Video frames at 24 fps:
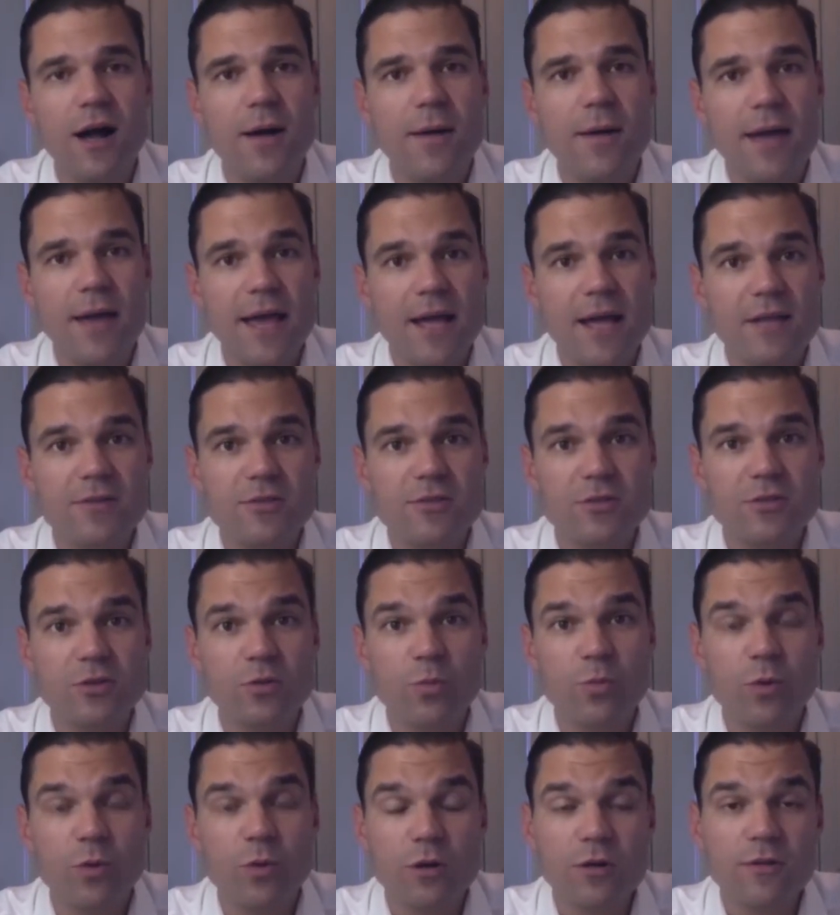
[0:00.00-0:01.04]
answer
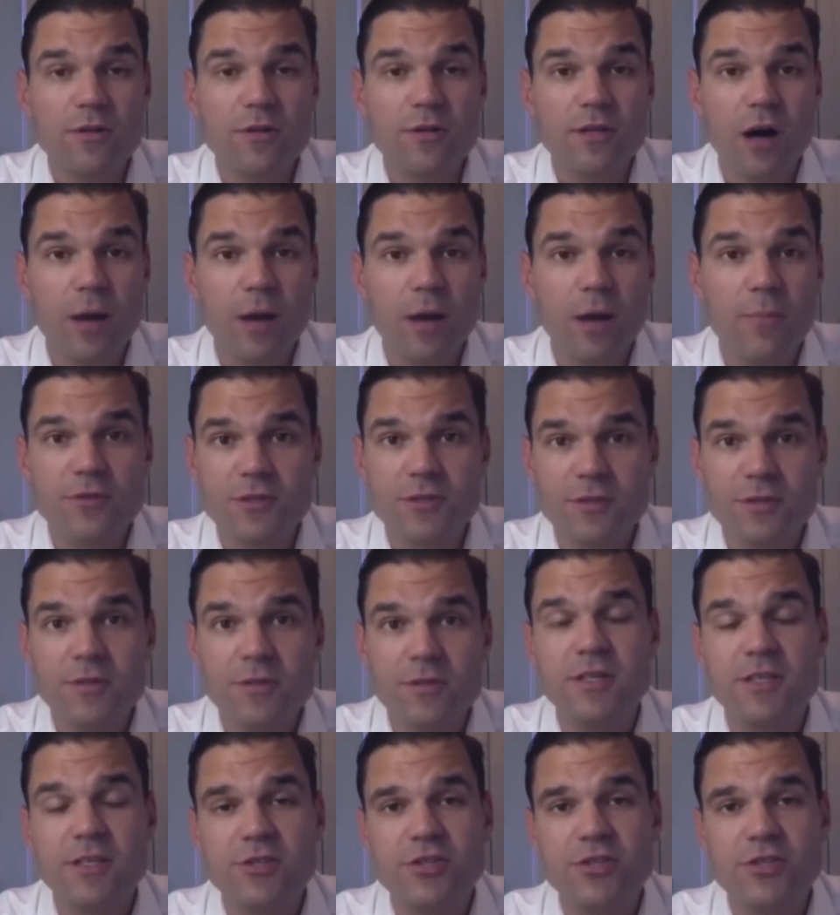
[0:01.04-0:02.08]
what are the
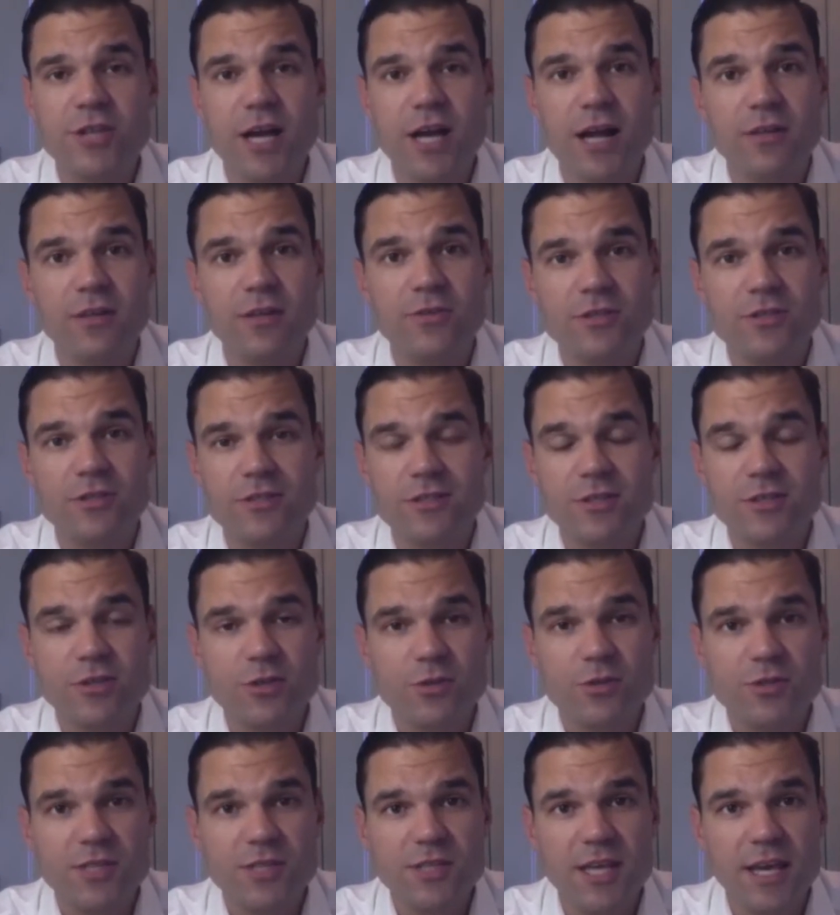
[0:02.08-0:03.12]
opportunities, challenges, and
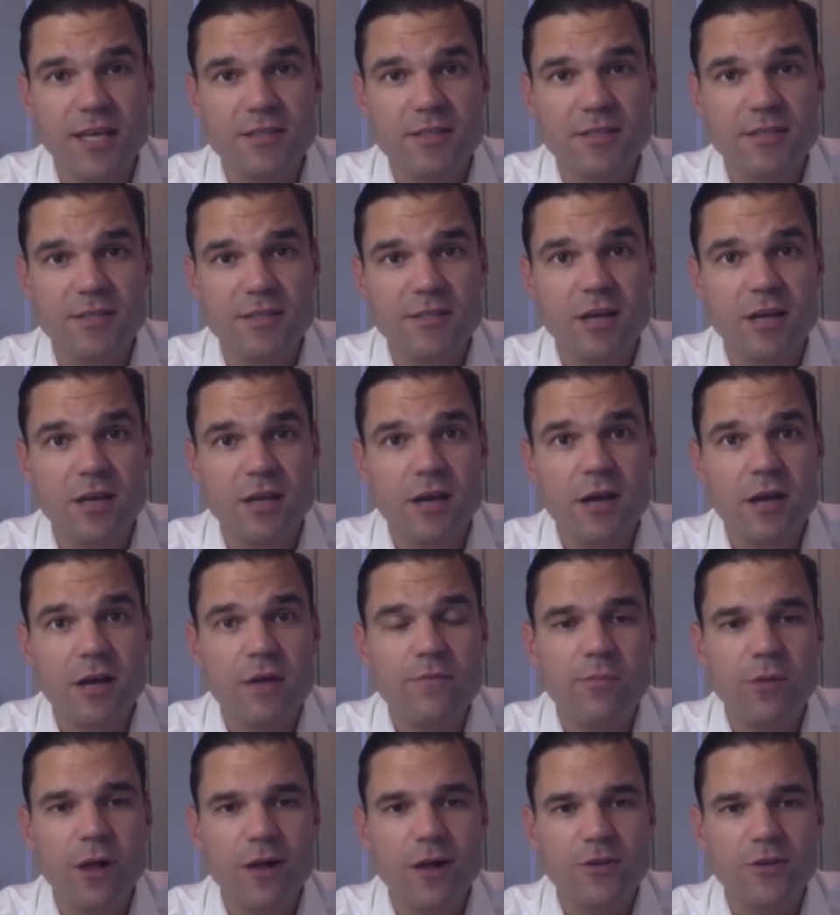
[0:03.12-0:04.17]
use cases
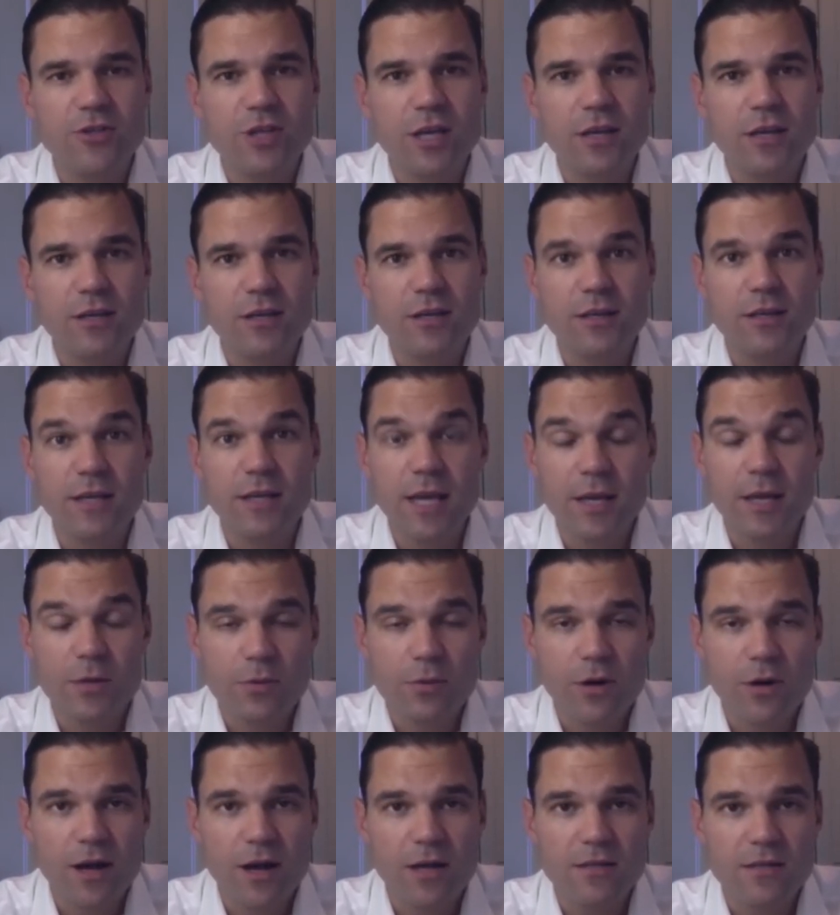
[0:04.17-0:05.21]
for blockchain in the
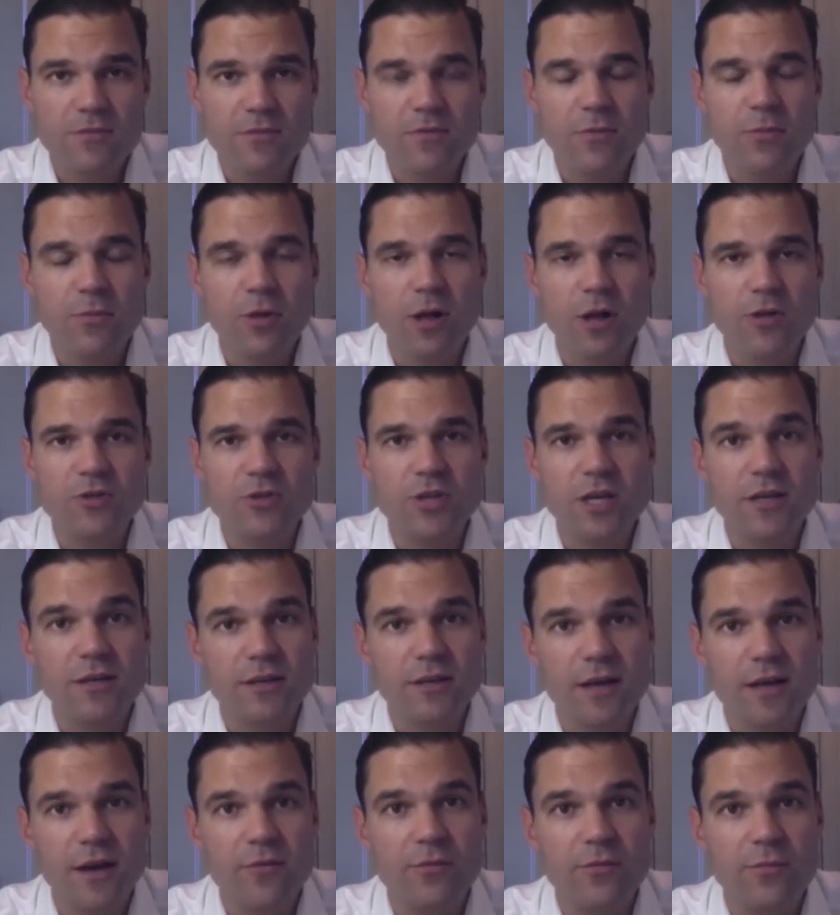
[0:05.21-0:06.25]
enterprise, for blockchain in
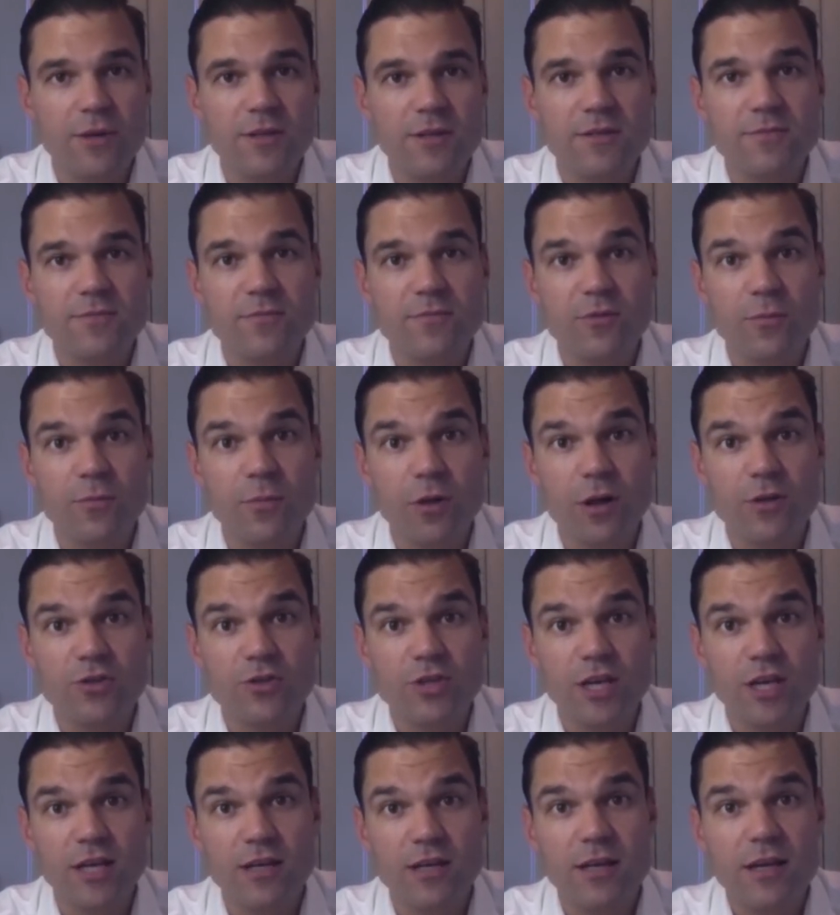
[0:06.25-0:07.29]
government, and for
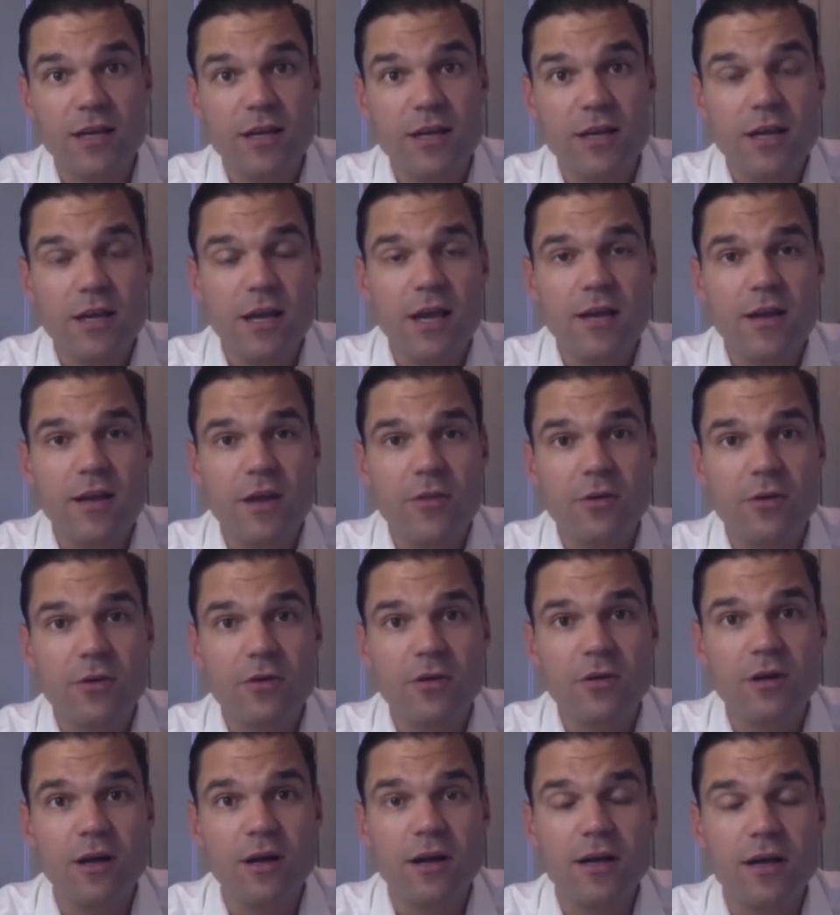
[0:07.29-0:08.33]
blockchain in
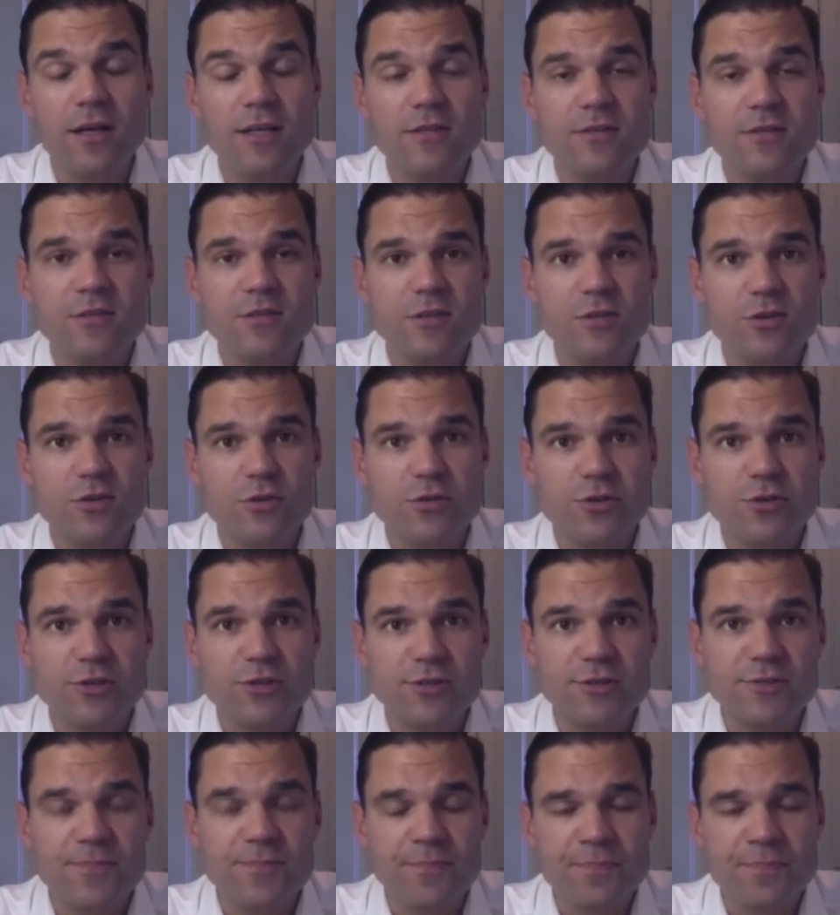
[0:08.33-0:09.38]
other
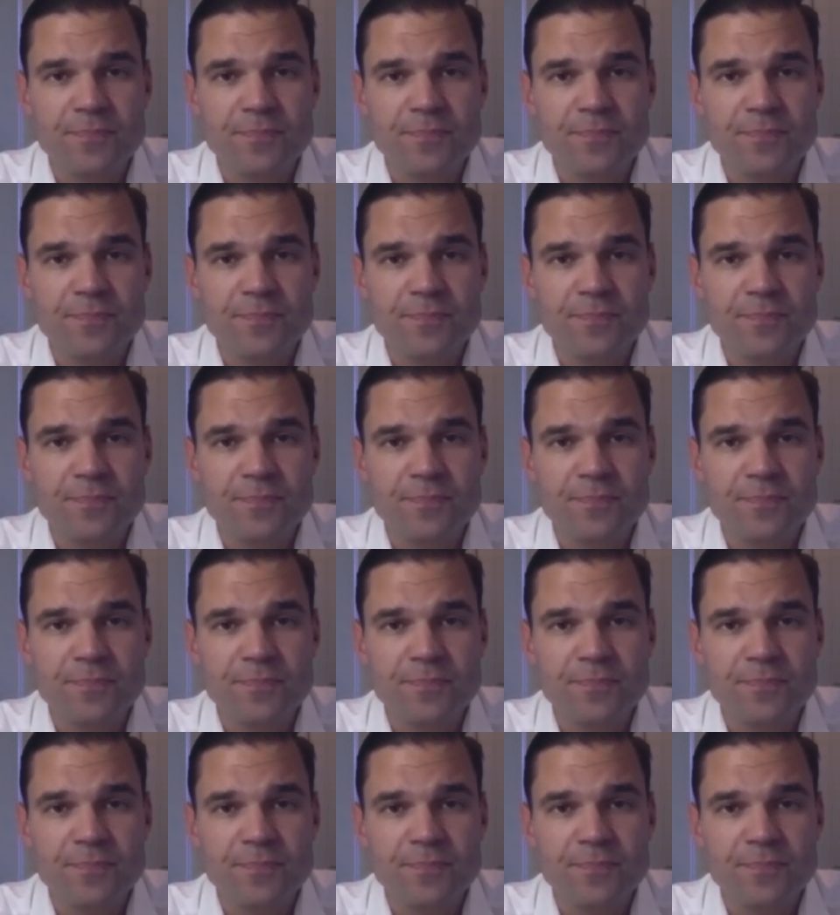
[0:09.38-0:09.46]
institutions.